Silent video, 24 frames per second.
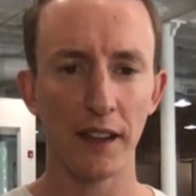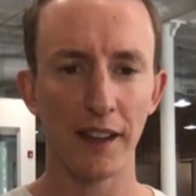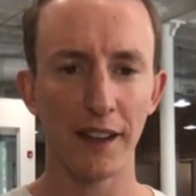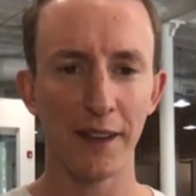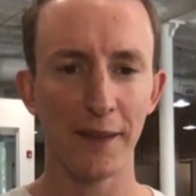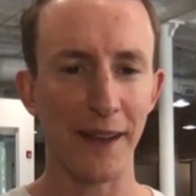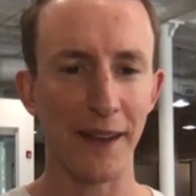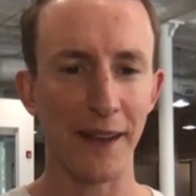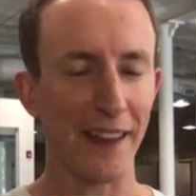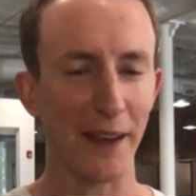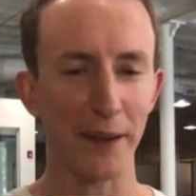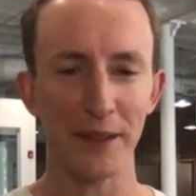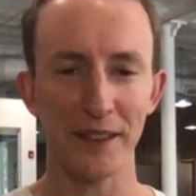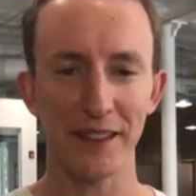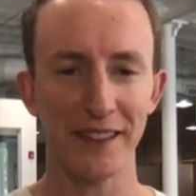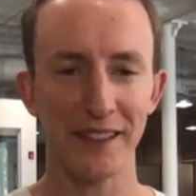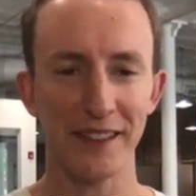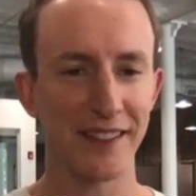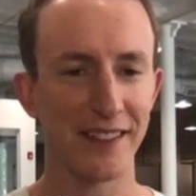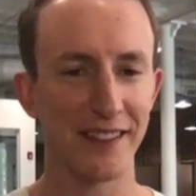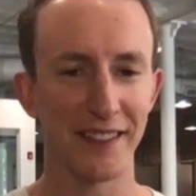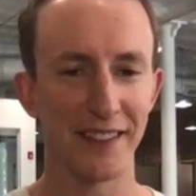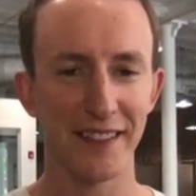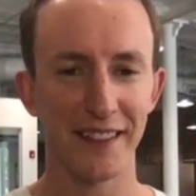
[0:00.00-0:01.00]
man, that
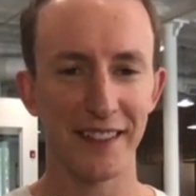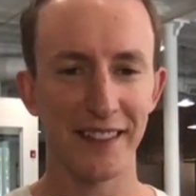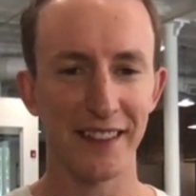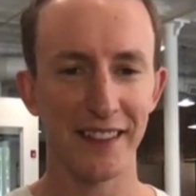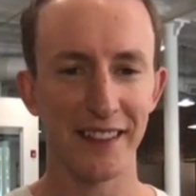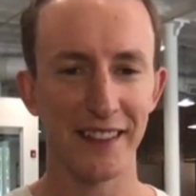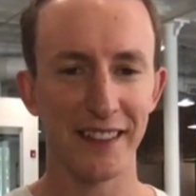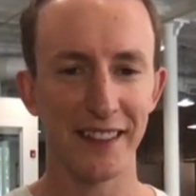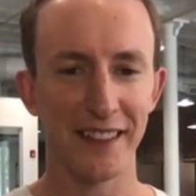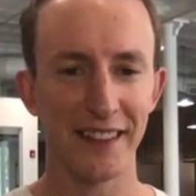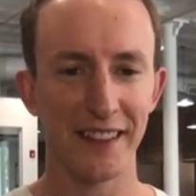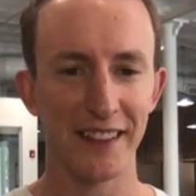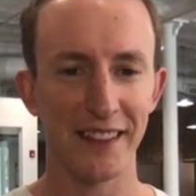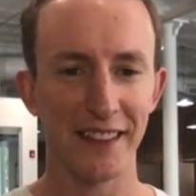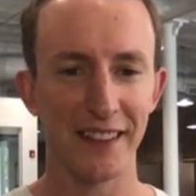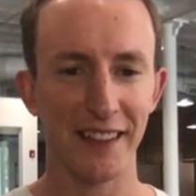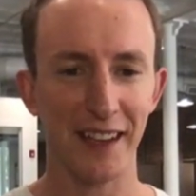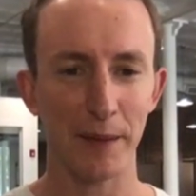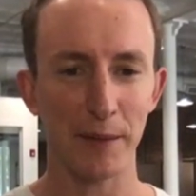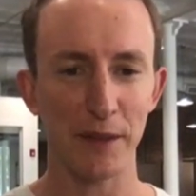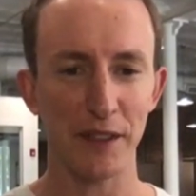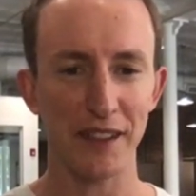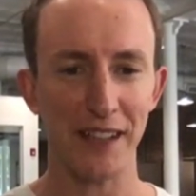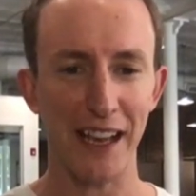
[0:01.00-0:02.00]
was.
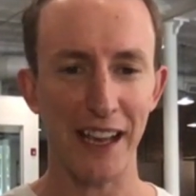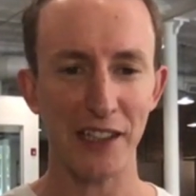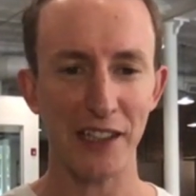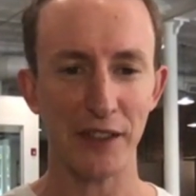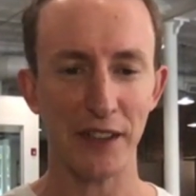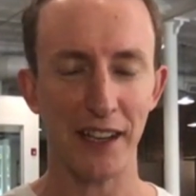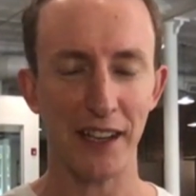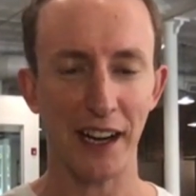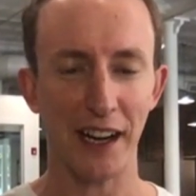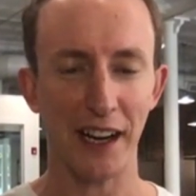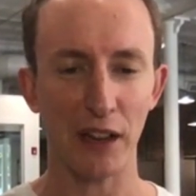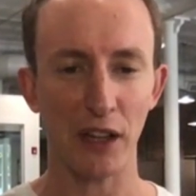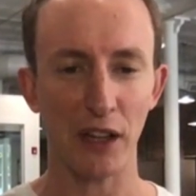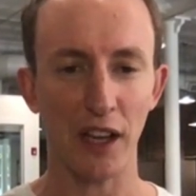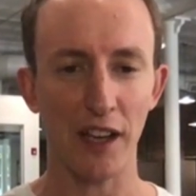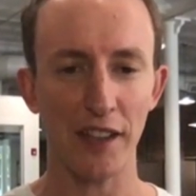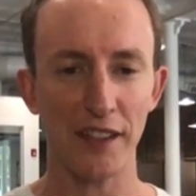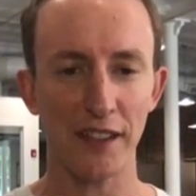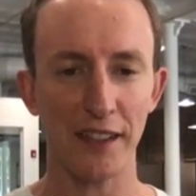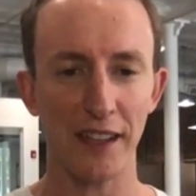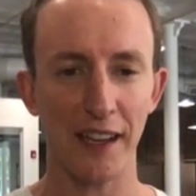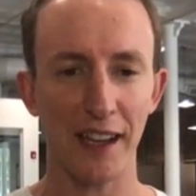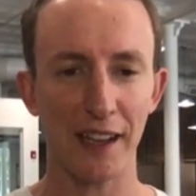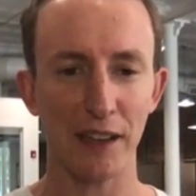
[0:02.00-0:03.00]
I'm just I actually kind of
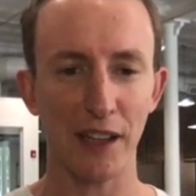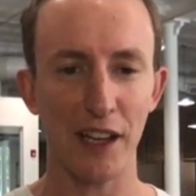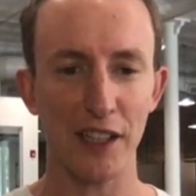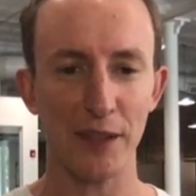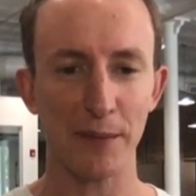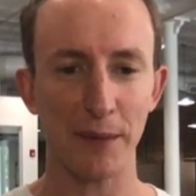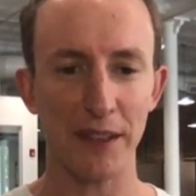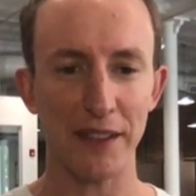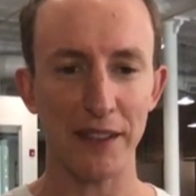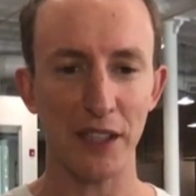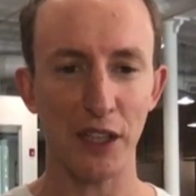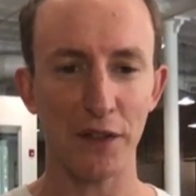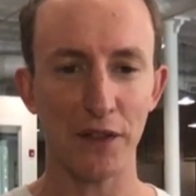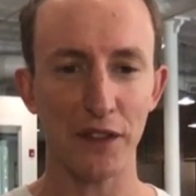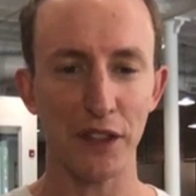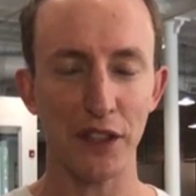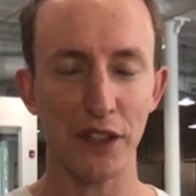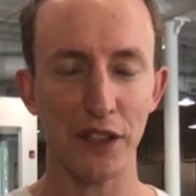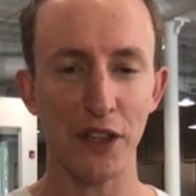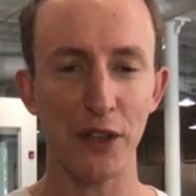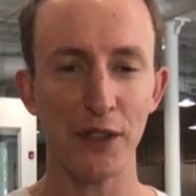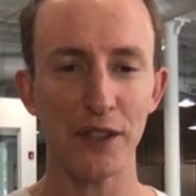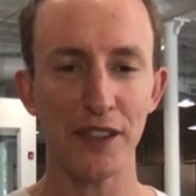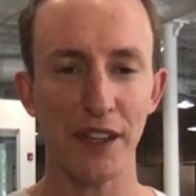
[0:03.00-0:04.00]
lost uh, lost myself in the
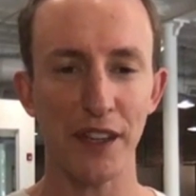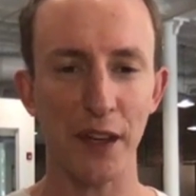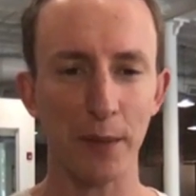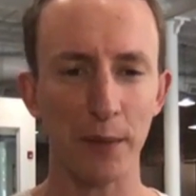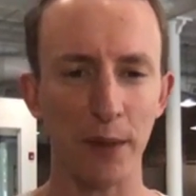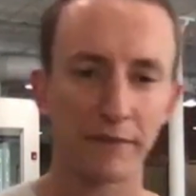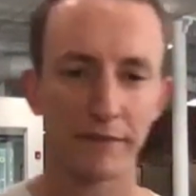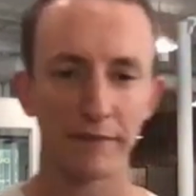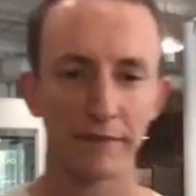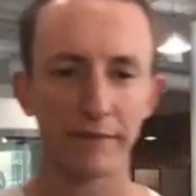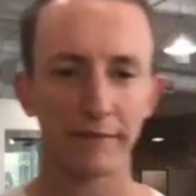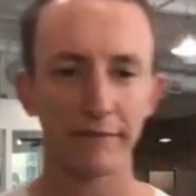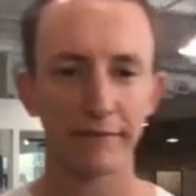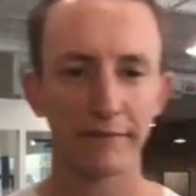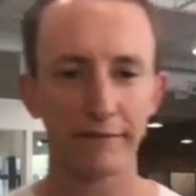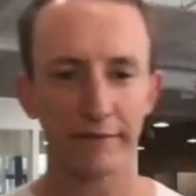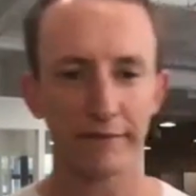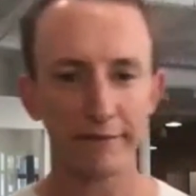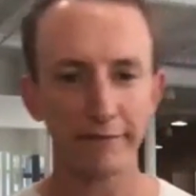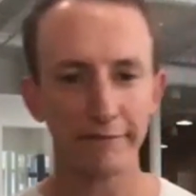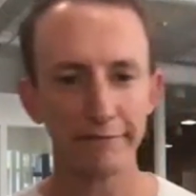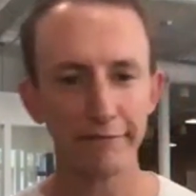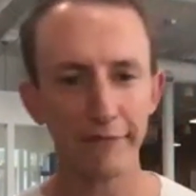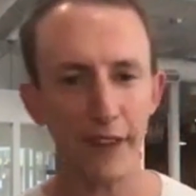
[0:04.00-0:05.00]
notes here, but
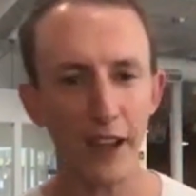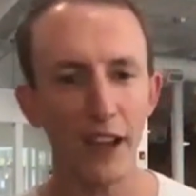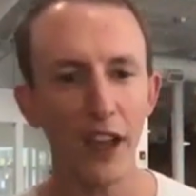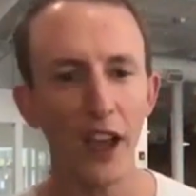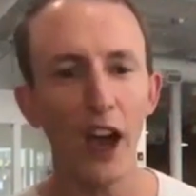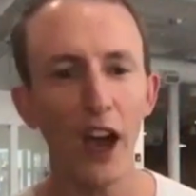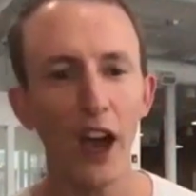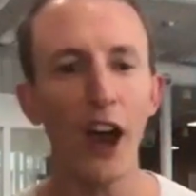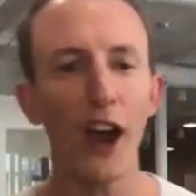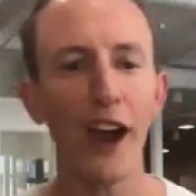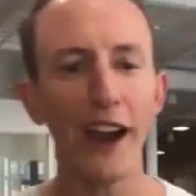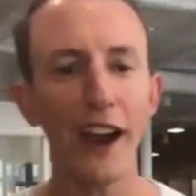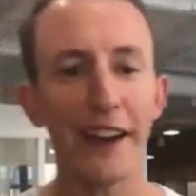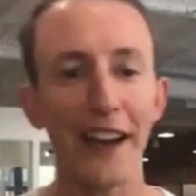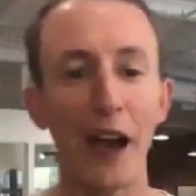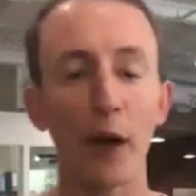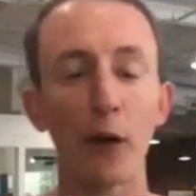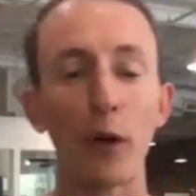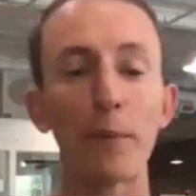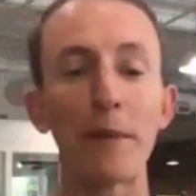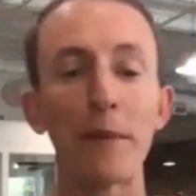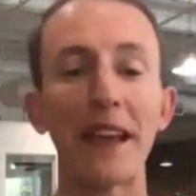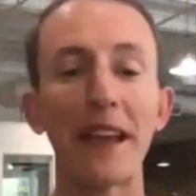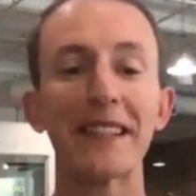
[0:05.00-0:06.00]
all right. Now,
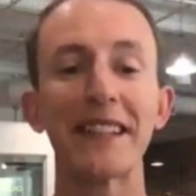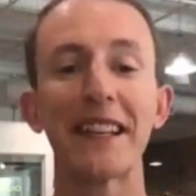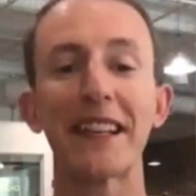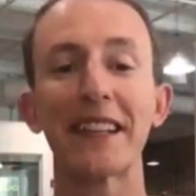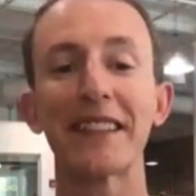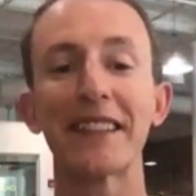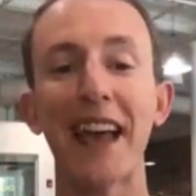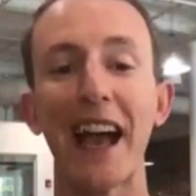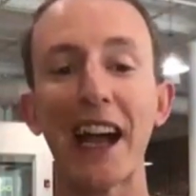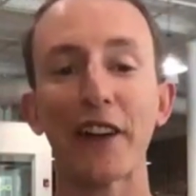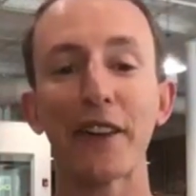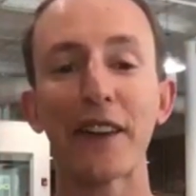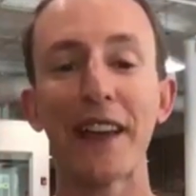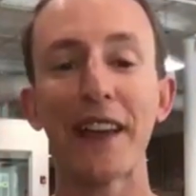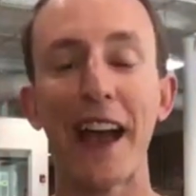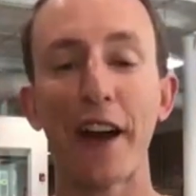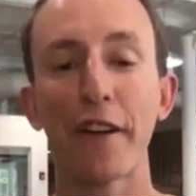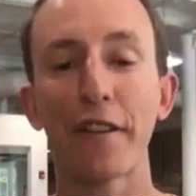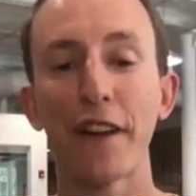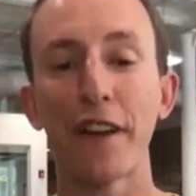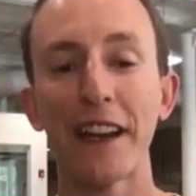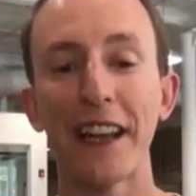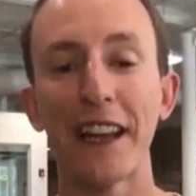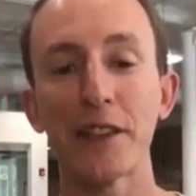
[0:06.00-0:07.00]
what makes the Exactly How
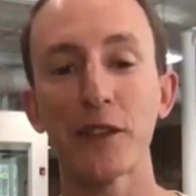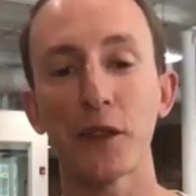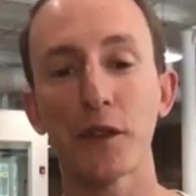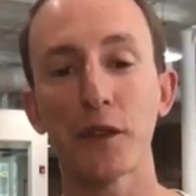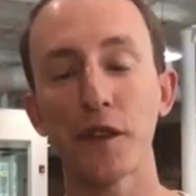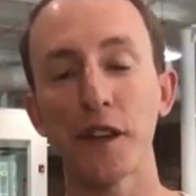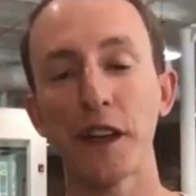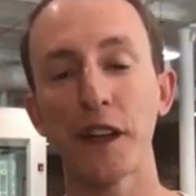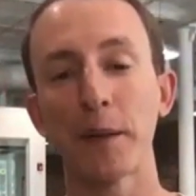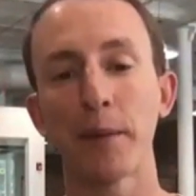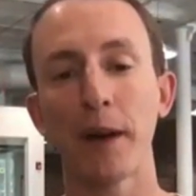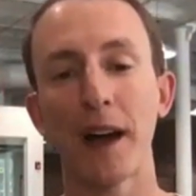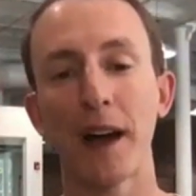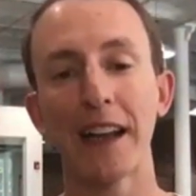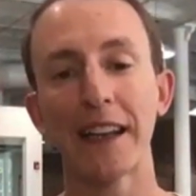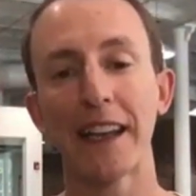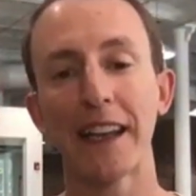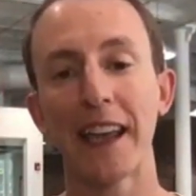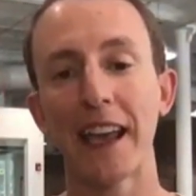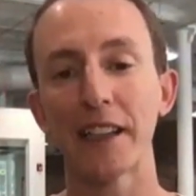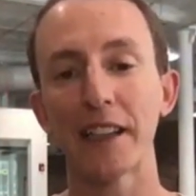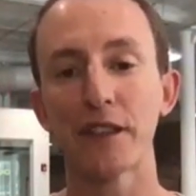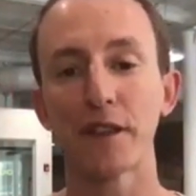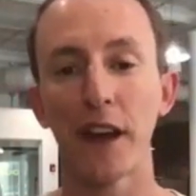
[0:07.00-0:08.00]
Financial Freedom
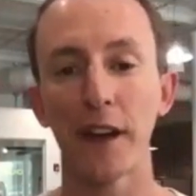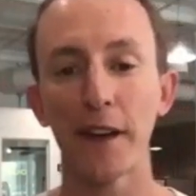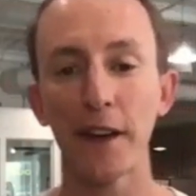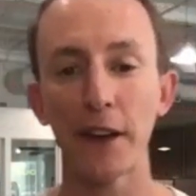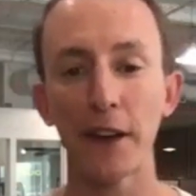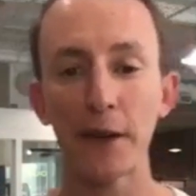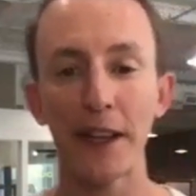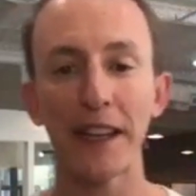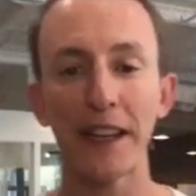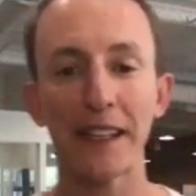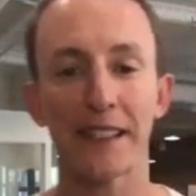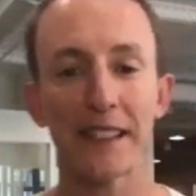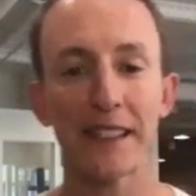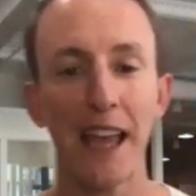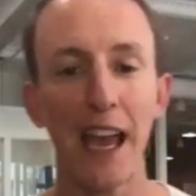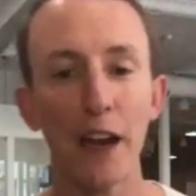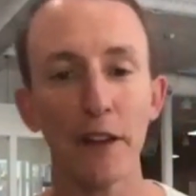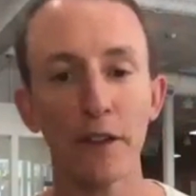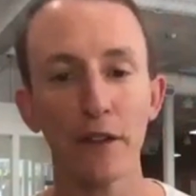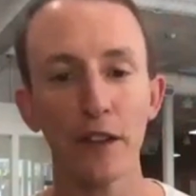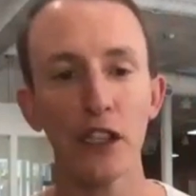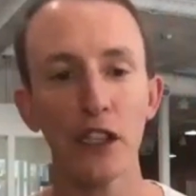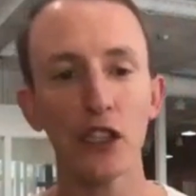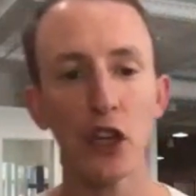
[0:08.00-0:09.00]
podcast very unique is
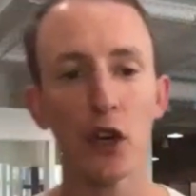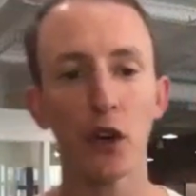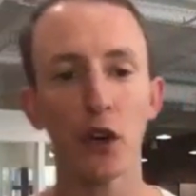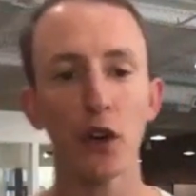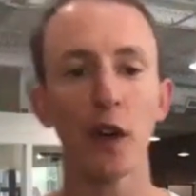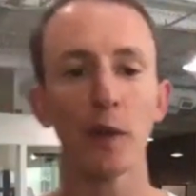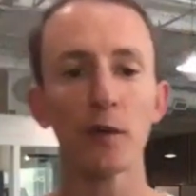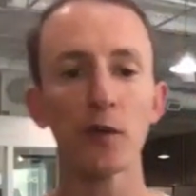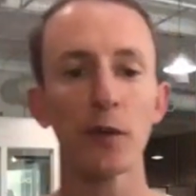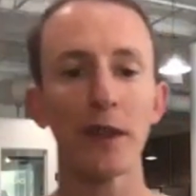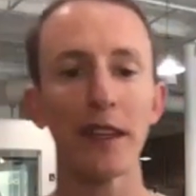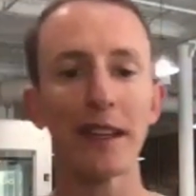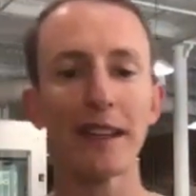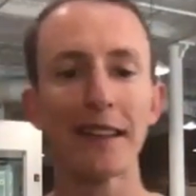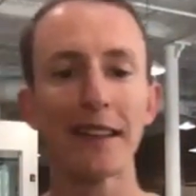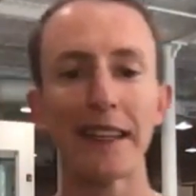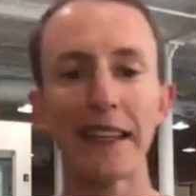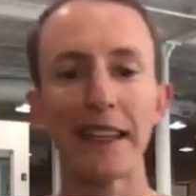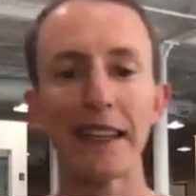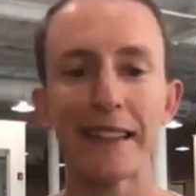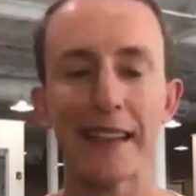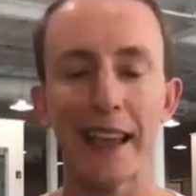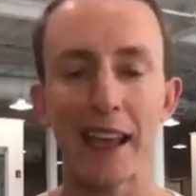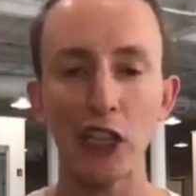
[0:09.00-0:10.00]
every show comes with a
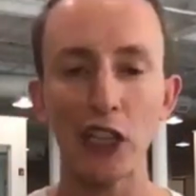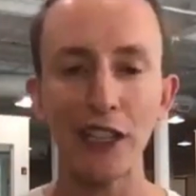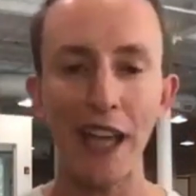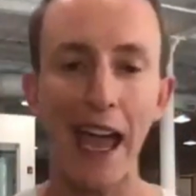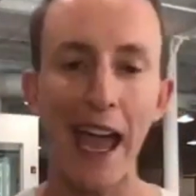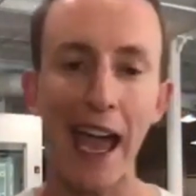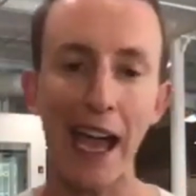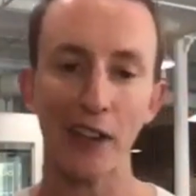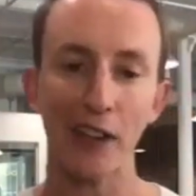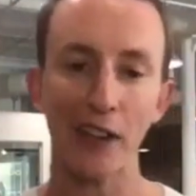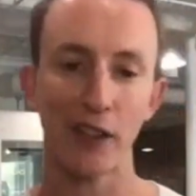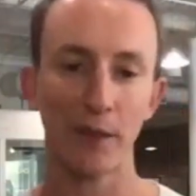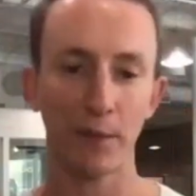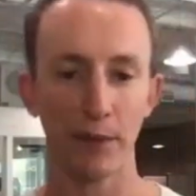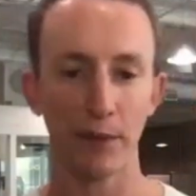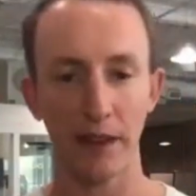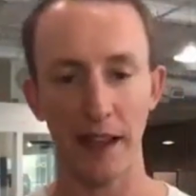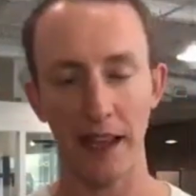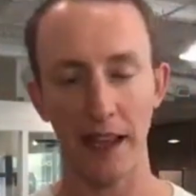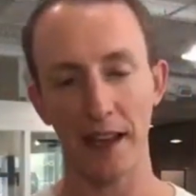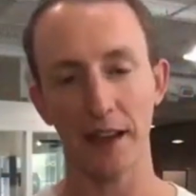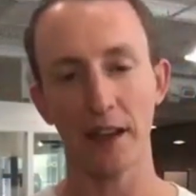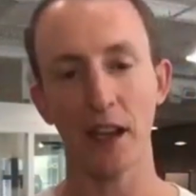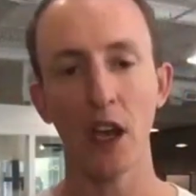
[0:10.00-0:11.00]
detailed action
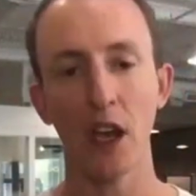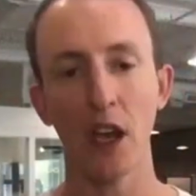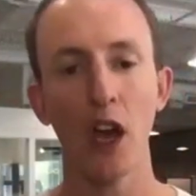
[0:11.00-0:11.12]
plan.